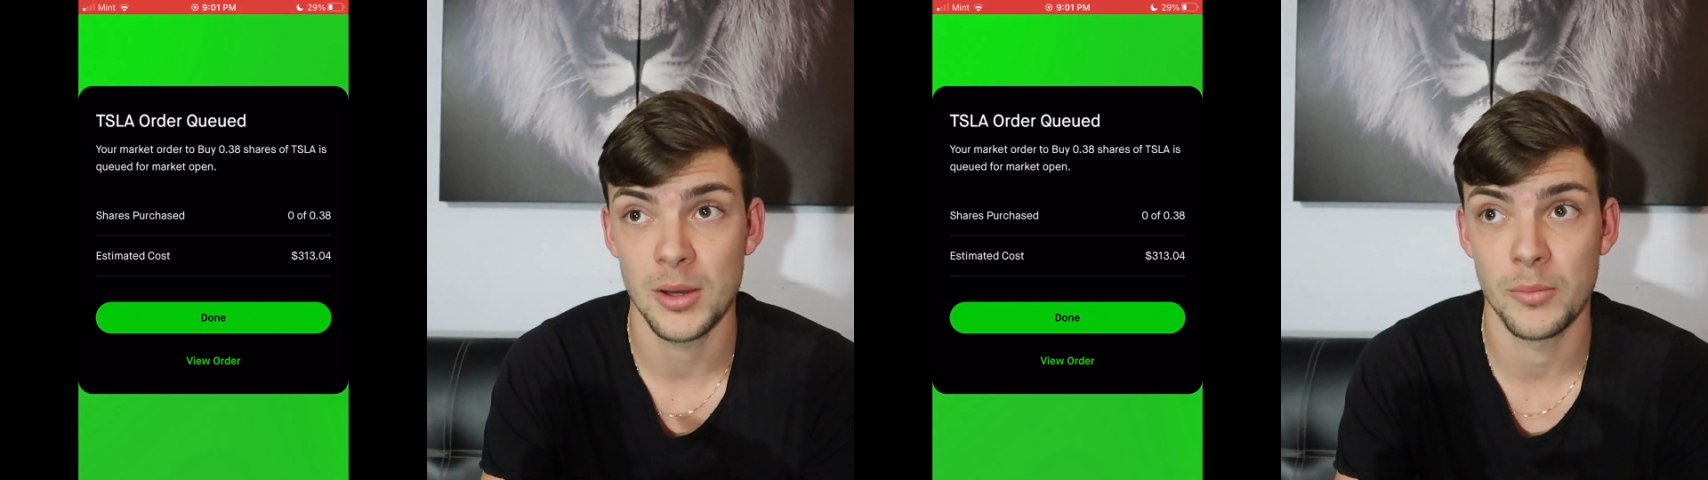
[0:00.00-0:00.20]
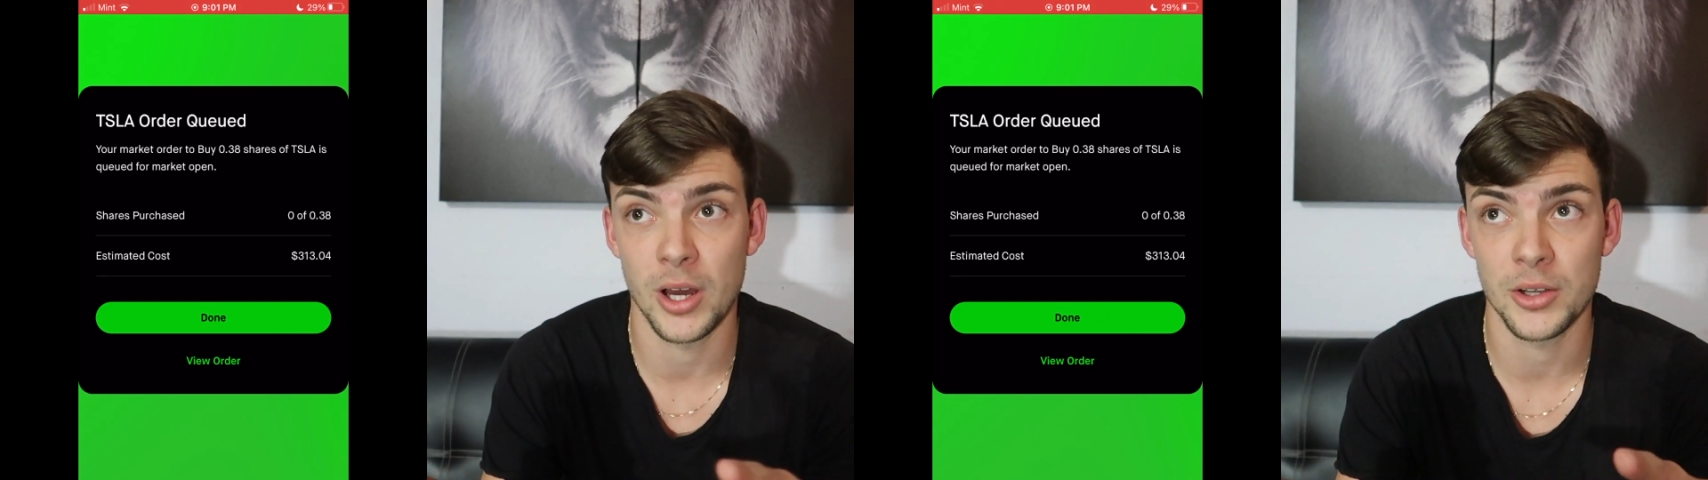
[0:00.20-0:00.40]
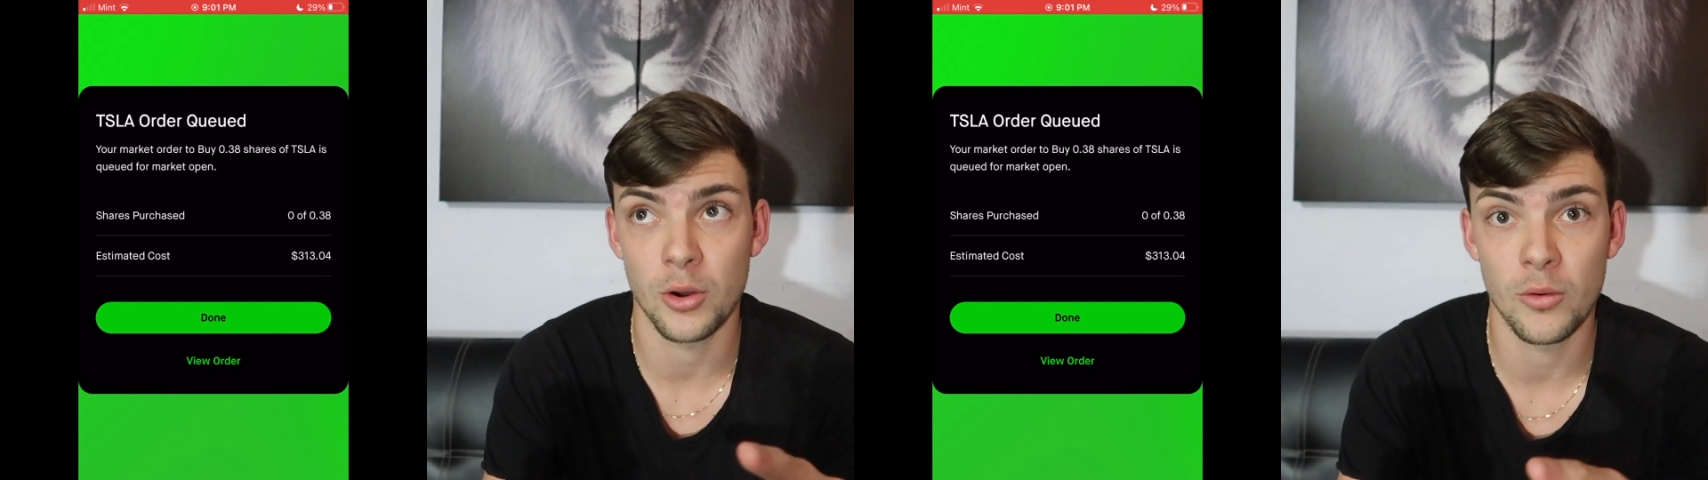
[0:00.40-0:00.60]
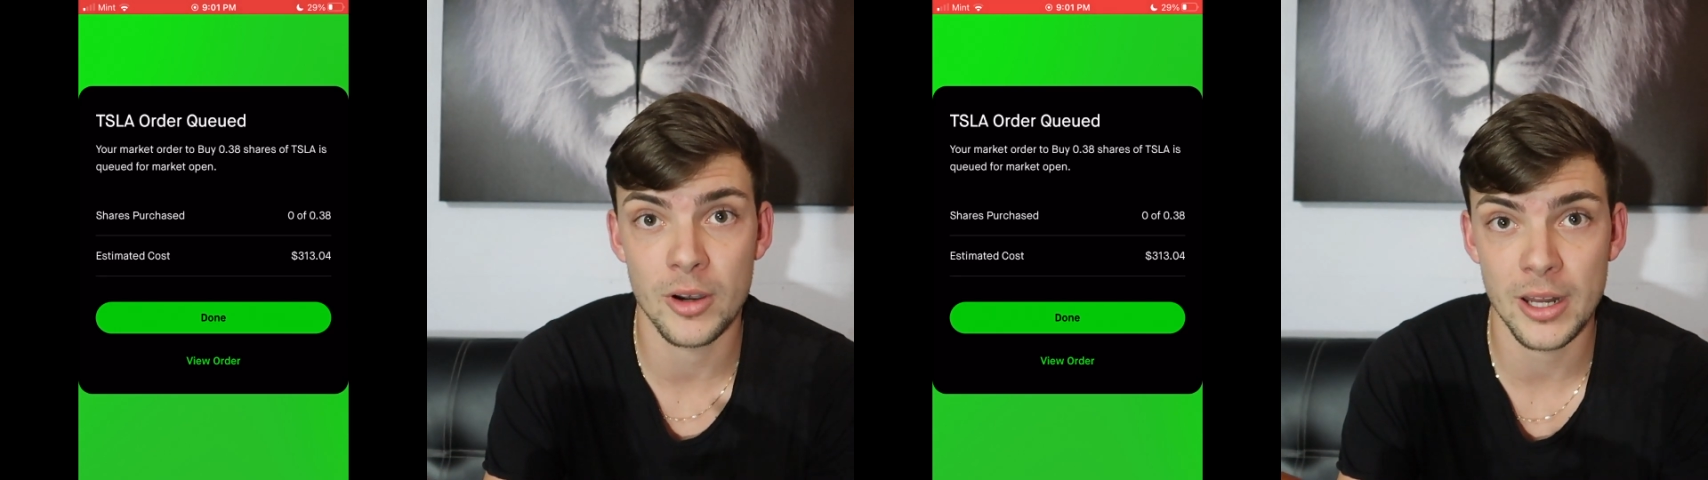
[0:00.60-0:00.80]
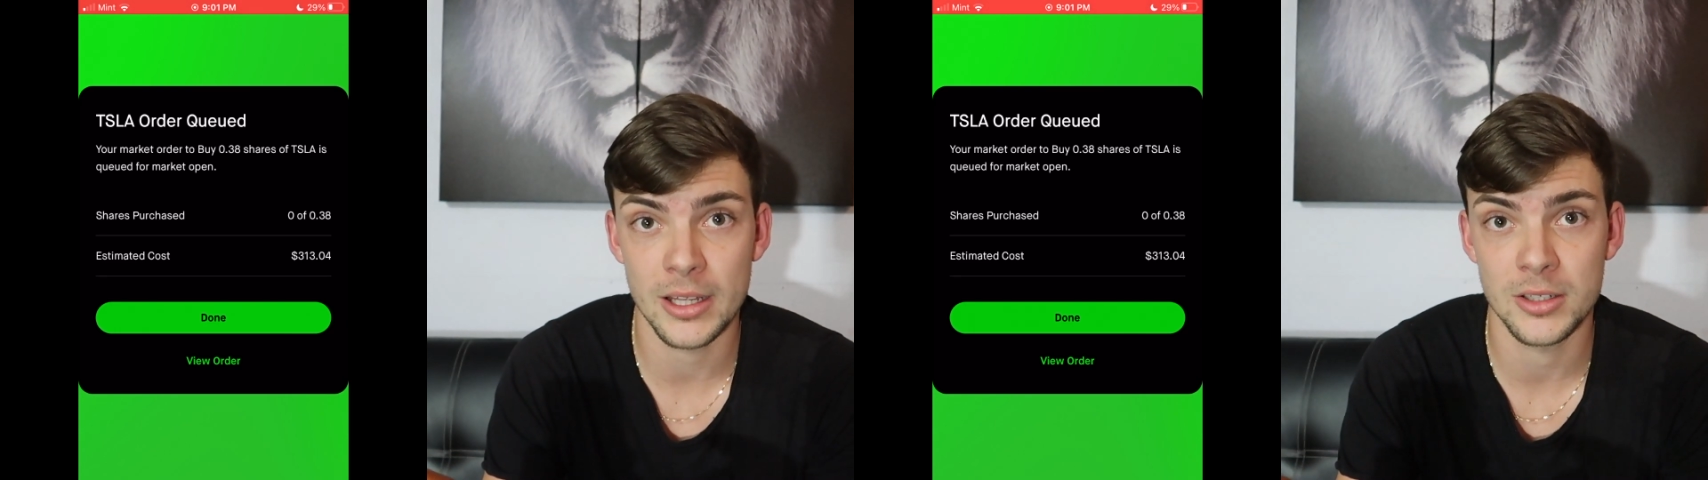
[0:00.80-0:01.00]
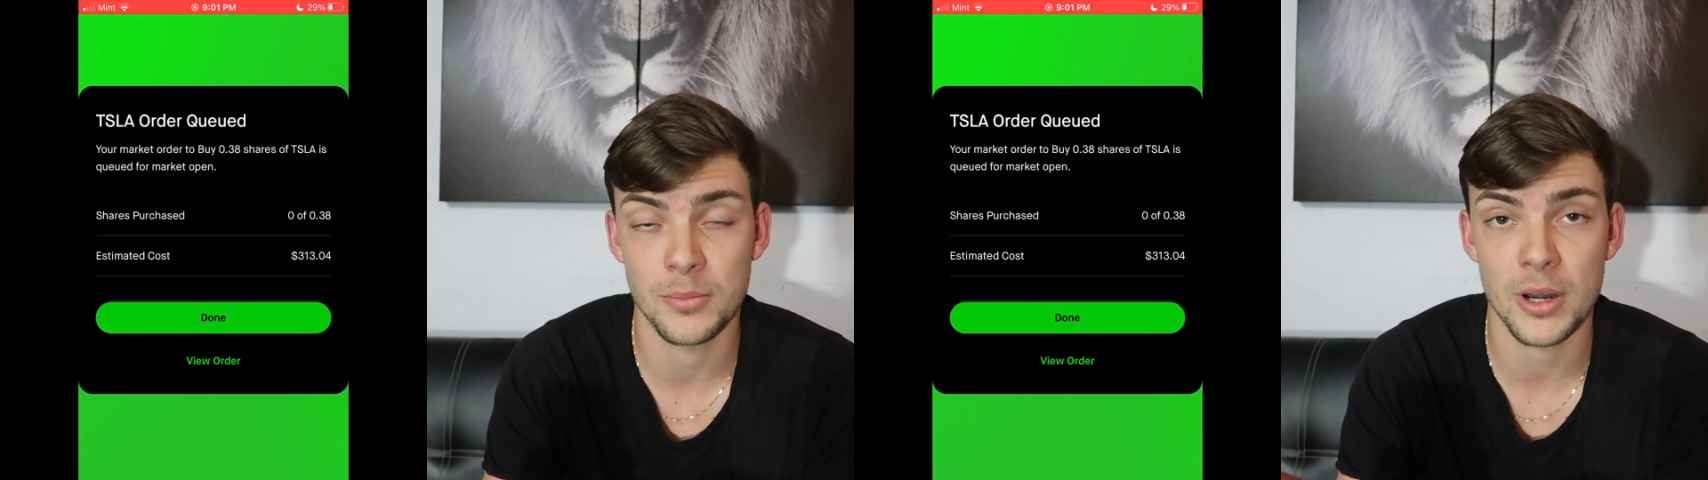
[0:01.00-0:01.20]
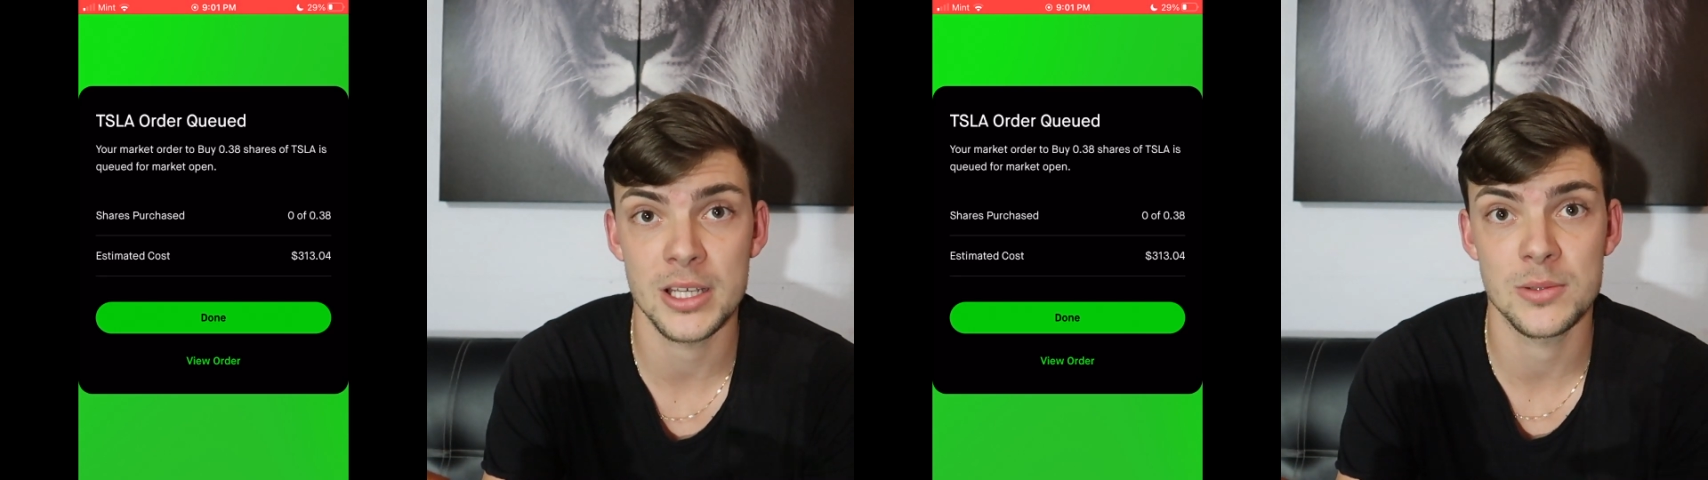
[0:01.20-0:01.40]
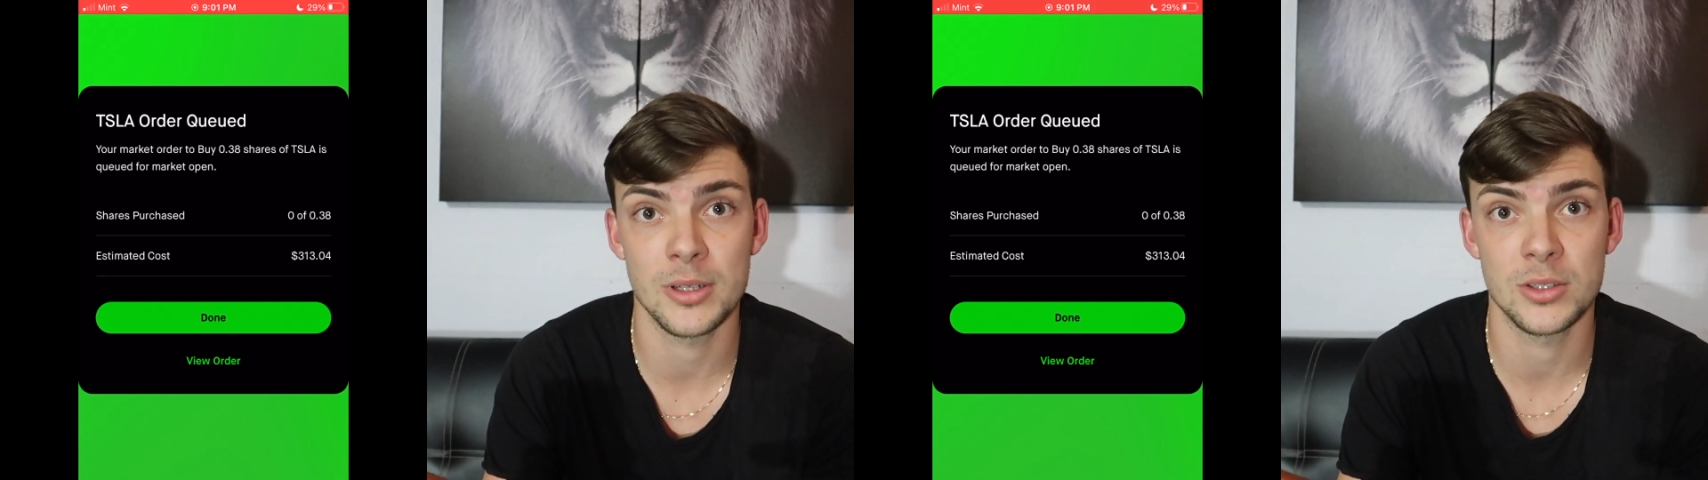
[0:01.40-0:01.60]
but overnight the
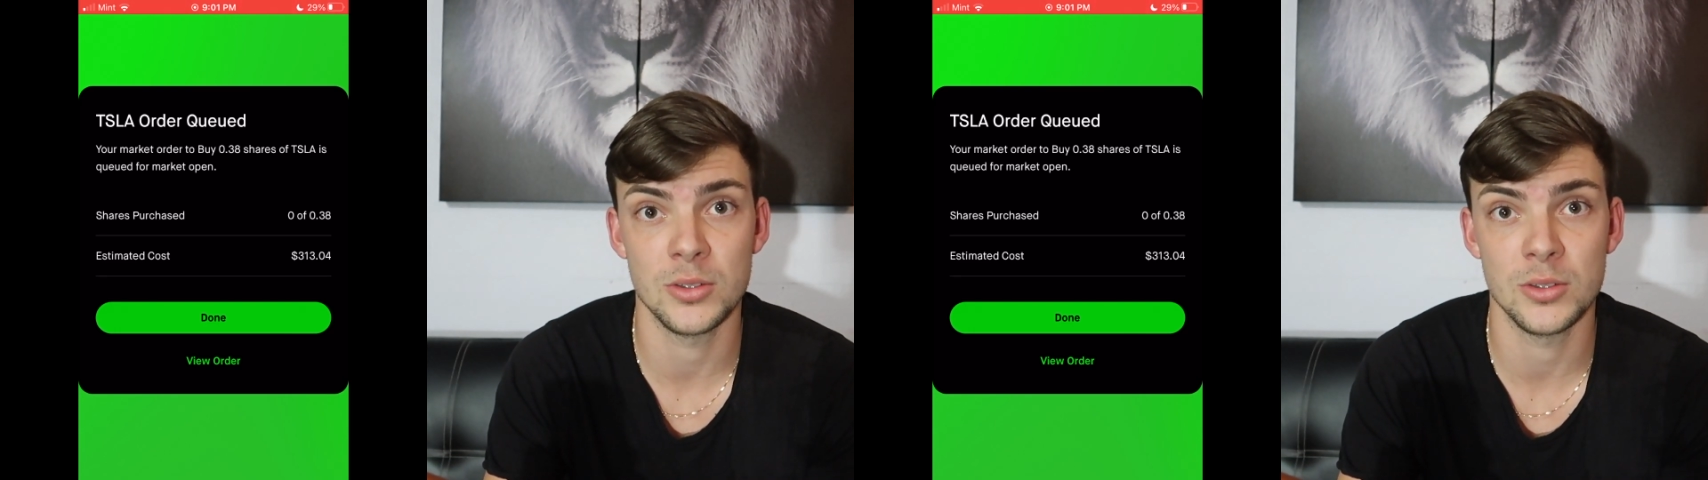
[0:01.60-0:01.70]
price went